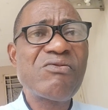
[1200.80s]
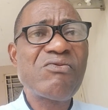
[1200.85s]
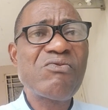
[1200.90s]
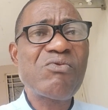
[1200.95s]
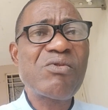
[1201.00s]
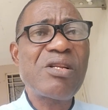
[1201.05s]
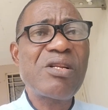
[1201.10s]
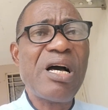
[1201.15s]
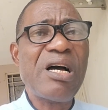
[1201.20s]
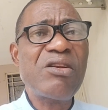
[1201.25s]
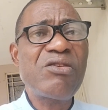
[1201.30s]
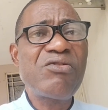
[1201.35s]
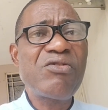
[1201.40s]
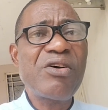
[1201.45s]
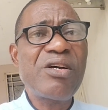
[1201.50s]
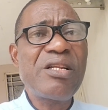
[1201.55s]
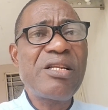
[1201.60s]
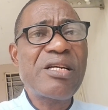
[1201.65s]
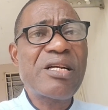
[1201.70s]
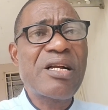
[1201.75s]
without
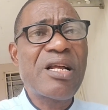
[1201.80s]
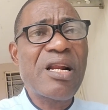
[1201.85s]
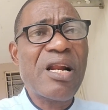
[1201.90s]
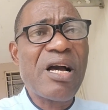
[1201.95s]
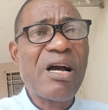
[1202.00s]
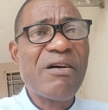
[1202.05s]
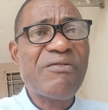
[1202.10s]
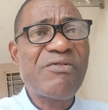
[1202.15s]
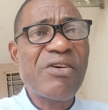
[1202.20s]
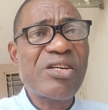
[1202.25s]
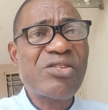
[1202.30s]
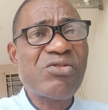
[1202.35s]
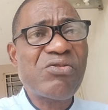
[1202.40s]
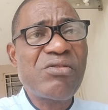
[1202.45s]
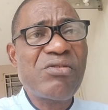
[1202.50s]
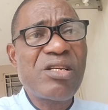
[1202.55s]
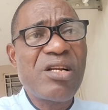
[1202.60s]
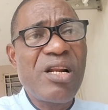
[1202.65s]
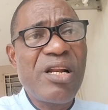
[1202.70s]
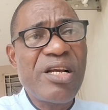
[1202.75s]
drawing the graph that
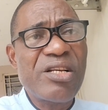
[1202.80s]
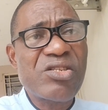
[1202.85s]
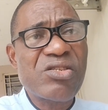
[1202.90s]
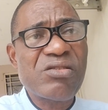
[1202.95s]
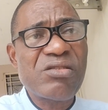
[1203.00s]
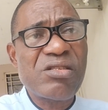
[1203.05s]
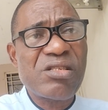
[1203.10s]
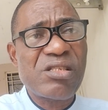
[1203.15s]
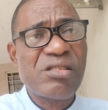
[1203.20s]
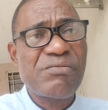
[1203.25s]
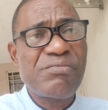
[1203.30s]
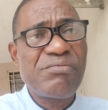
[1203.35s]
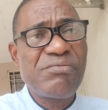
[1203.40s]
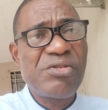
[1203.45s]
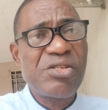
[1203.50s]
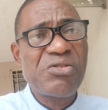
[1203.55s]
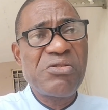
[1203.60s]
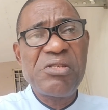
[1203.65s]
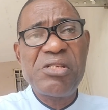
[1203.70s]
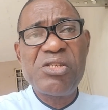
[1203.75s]
shows the relationship
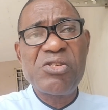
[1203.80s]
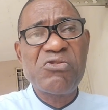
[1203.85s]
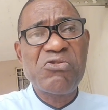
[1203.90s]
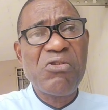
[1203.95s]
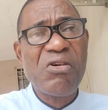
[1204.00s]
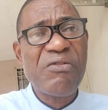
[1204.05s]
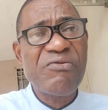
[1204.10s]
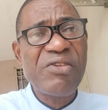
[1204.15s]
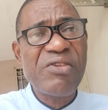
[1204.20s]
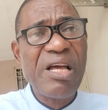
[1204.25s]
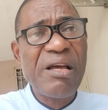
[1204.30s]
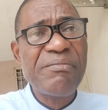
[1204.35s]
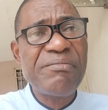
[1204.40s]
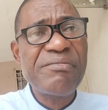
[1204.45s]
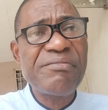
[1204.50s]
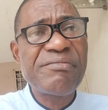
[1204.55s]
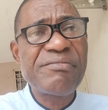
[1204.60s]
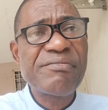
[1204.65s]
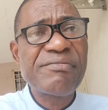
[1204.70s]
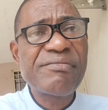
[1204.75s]
between the two of
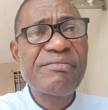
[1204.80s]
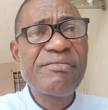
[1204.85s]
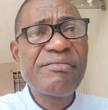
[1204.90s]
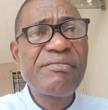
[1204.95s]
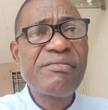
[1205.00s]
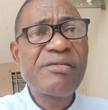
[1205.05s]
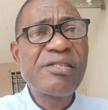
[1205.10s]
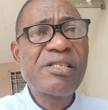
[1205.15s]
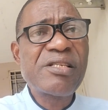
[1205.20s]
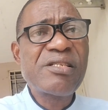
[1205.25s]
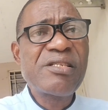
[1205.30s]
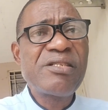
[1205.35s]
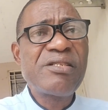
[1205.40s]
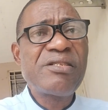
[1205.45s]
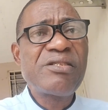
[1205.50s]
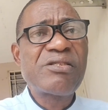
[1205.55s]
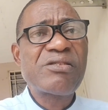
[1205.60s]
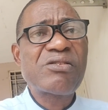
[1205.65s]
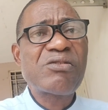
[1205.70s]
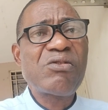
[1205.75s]
them.
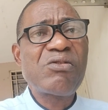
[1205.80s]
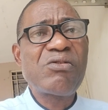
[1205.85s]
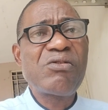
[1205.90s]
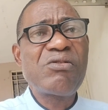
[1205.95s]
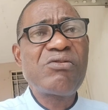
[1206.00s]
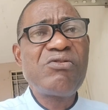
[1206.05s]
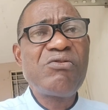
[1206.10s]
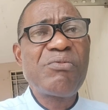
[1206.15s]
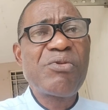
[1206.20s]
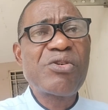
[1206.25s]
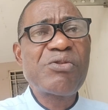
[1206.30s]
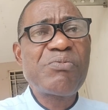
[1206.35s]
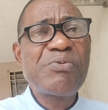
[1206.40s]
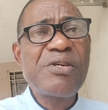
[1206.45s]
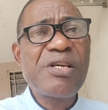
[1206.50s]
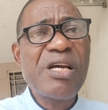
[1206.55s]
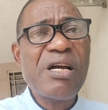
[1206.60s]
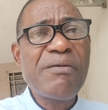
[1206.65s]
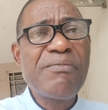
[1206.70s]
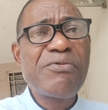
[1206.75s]
So you must
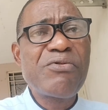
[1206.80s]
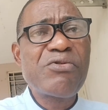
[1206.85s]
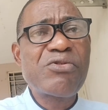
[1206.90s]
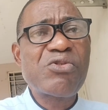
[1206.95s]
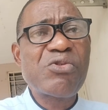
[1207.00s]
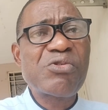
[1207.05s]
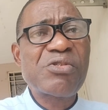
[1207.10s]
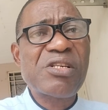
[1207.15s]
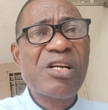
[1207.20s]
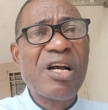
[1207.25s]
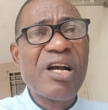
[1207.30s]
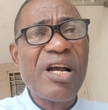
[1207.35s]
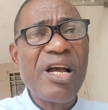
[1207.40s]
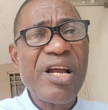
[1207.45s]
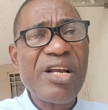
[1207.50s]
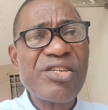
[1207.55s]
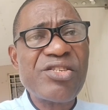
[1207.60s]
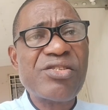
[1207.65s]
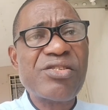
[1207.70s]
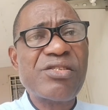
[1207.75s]
be able to
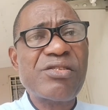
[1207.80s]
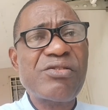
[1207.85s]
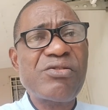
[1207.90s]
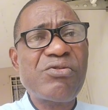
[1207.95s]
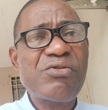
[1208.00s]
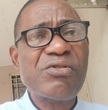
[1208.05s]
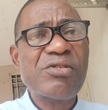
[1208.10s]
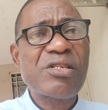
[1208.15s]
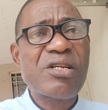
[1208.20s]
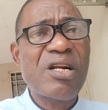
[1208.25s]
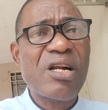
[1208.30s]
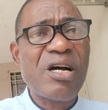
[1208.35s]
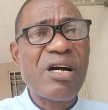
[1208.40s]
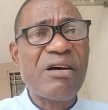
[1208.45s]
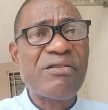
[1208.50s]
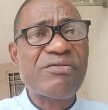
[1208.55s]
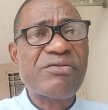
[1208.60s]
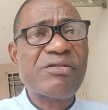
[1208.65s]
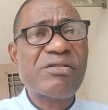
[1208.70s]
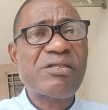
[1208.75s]
sketch those
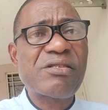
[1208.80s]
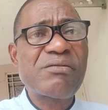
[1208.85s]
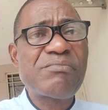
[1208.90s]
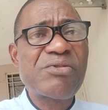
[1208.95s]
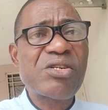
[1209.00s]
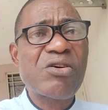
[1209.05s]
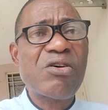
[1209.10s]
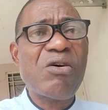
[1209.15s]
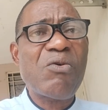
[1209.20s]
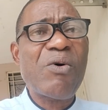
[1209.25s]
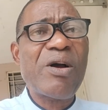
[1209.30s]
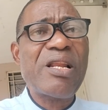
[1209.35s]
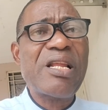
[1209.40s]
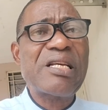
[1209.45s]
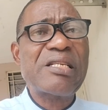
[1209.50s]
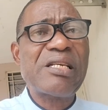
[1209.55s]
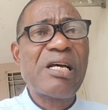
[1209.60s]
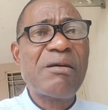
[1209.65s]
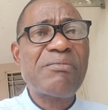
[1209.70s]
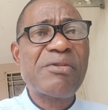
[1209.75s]
graphs, because when
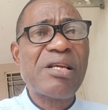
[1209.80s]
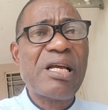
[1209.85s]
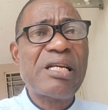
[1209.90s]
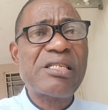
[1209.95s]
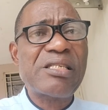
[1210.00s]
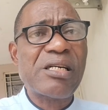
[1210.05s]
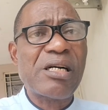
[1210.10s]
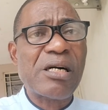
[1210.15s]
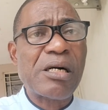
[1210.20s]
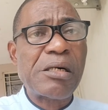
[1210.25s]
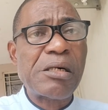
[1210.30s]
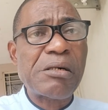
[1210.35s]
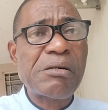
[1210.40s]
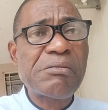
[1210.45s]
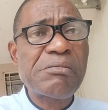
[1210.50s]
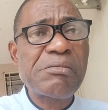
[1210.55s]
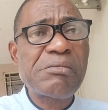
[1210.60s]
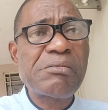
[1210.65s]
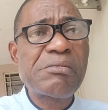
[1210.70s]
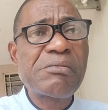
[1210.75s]
exam time shall
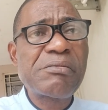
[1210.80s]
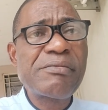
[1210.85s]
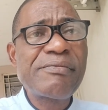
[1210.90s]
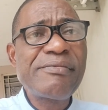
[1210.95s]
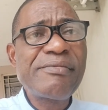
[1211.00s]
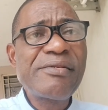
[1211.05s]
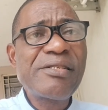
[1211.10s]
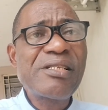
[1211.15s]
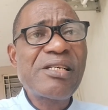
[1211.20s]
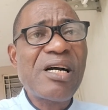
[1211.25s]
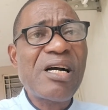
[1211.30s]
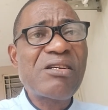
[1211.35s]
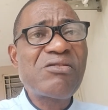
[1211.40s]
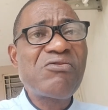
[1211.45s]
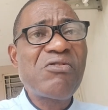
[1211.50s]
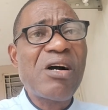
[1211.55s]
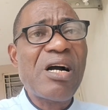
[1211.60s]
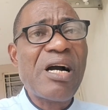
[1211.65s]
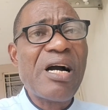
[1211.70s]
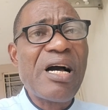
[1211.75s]
come and
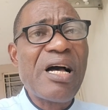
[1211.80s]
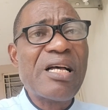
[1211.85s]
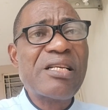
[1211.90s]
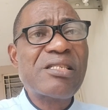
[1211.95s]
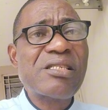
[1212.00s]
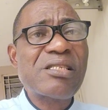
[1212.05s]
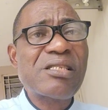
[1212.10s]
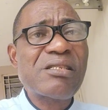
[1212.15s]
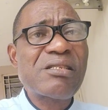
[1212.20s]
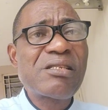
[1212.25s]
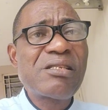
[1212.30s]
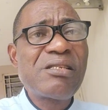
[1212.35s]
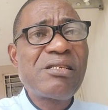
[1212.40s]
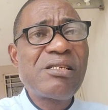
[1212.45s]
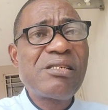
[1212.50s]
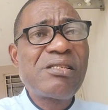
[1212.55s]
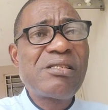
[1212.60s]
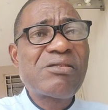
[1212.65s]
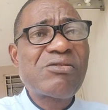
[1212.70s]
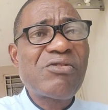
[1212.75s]
you are asked
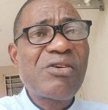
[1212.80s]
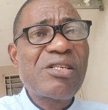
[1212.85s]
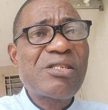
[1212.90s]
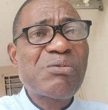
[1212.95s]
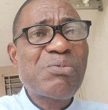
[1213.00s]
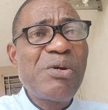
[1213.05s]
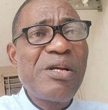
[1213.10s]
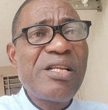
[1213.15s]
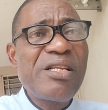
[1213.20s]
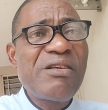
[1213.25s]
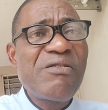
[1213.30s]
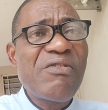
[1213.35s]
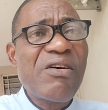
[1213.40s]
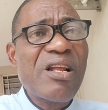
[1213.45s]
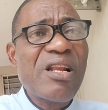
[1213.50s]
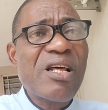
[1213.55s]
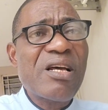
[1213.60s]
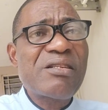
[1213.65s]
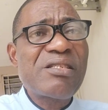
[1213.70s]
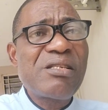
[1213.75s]
to explain
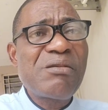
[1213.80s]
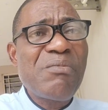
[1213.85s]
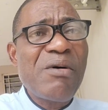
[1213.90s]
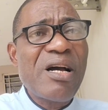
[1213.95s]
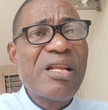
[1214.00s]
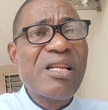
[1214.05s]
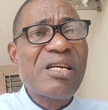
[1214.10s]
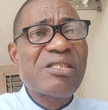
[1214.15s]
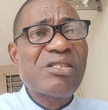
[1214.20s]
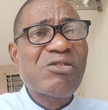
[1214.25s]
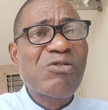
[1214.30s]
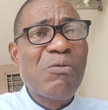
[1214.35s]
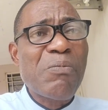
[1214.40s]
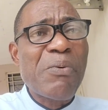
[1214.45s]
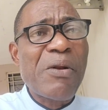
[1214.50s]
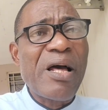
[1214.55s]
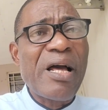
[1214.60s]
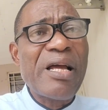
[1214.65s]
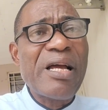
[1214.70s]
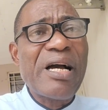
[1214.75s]
demand and
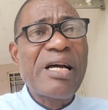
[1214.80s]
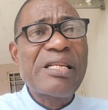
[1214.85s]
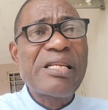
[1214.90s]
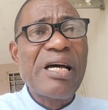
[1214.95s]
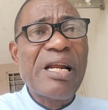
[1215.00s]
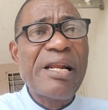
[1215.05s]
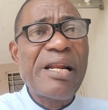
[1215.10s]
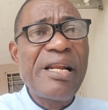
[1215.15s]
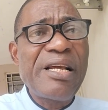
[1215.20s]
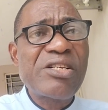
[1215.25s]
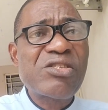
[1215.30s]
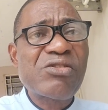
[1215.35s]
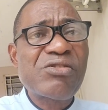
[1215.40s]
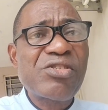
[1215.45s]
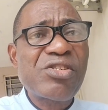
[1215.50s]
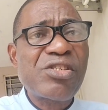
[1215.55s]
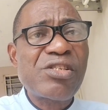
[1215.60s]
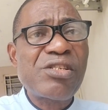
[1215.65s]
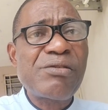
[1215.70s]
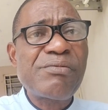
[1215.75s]
supply and their
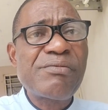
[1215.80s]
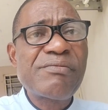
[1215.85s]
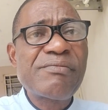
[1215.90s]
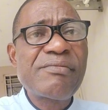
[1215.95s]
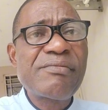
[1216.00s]
relationship,